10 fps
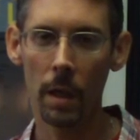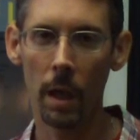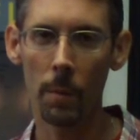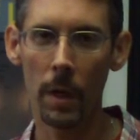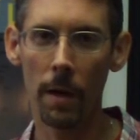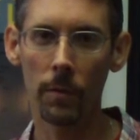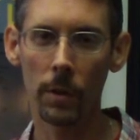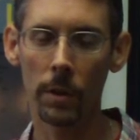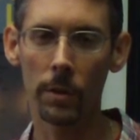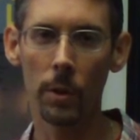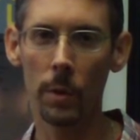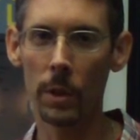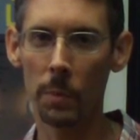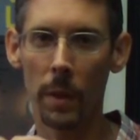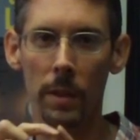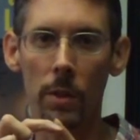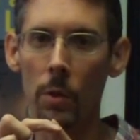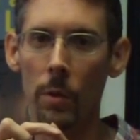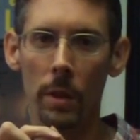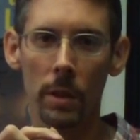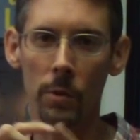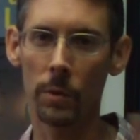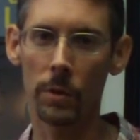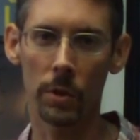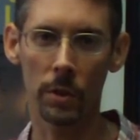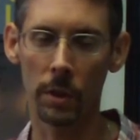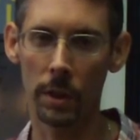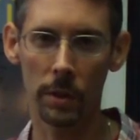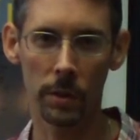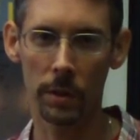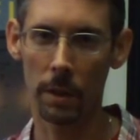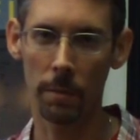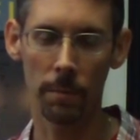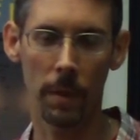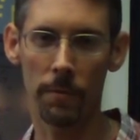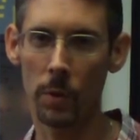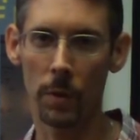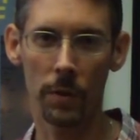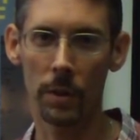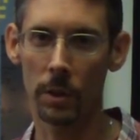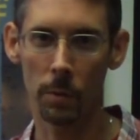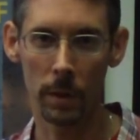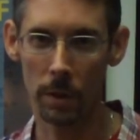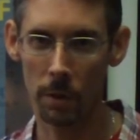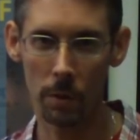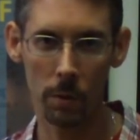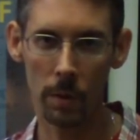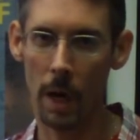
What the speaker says: And we have a little 2" by 2" which just lists a few of the things we do: